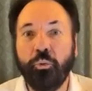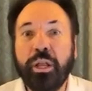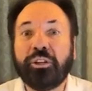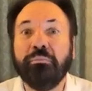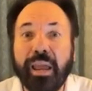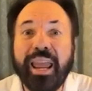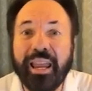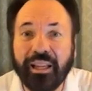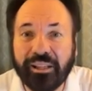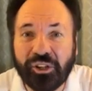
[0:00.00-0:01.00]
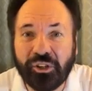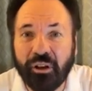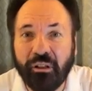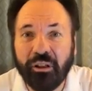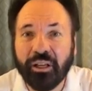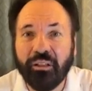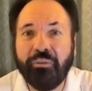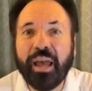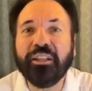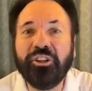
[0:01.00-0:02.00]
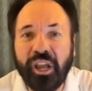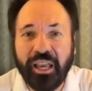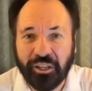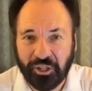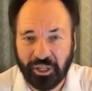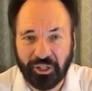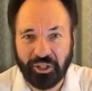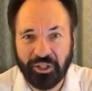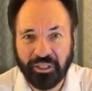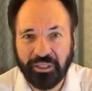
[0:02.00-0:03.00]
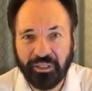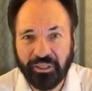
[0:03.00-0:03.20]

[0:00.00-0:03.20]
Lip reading: Which means that Jesus,